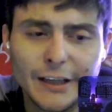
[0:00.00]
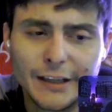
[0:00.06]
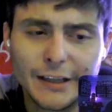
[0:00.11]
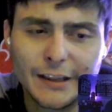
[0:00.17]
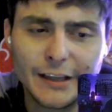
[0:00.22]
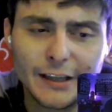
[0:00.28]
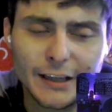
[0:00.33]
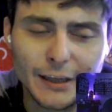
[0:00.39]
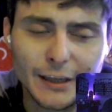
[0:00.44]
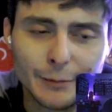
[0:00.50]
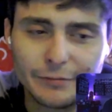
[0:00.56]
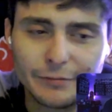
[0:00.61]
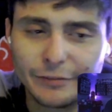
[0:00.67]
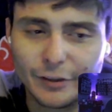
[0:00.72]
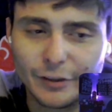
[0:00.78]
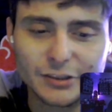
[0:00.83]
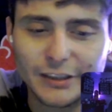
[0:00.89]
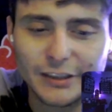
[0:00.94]
The
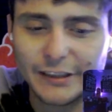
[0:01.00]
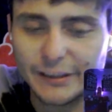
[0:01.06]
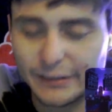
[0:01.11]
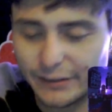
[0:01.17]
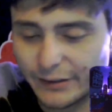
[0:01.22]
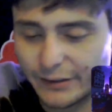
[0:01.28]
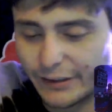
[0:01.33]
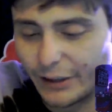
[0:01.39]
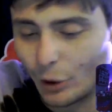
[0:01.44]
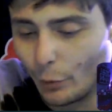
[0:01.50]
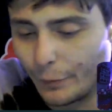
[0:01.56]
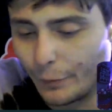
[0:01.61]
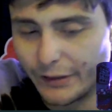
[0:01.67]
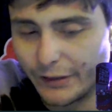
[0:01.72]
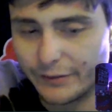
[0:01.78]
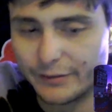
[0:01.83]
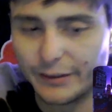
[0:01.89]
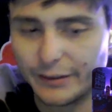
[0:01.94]
first, like, the
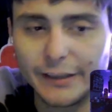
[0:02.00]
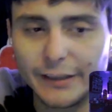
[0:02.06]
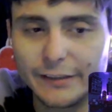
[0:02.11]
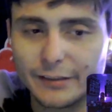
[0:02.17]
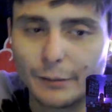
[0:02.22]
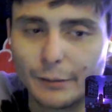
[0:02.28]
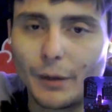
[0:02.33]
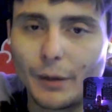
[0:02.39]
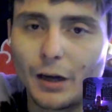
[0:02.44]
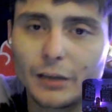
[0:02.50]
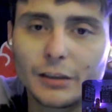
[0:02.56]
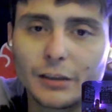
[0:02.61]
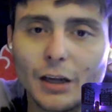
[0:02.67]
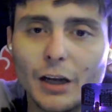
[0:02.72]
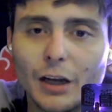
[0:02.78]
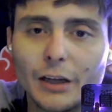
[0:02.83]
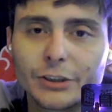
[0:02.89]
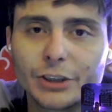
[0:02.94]
opening scene is a
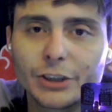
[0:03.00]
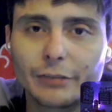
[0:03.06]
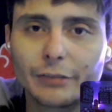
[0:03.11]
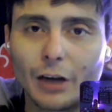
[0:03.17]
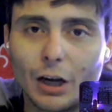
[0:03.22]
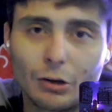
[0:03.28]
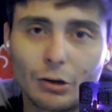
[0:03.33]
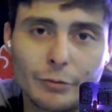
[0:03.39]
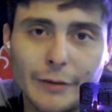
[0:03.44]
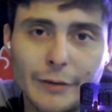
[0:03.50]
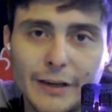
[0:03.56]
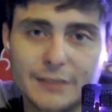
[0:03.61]
montage of Aquaman's